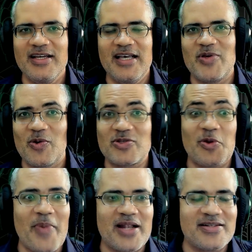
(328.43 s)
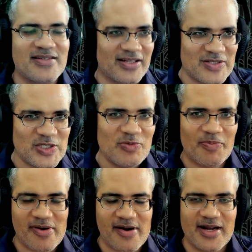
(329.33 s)
You also mentioned a consumer
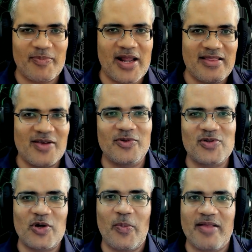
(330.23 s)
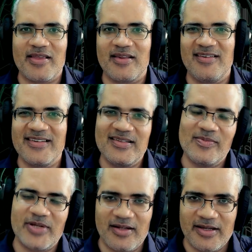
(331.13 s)
product, but I think we'll talk about that a little
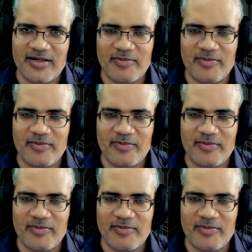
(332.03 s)
bit later.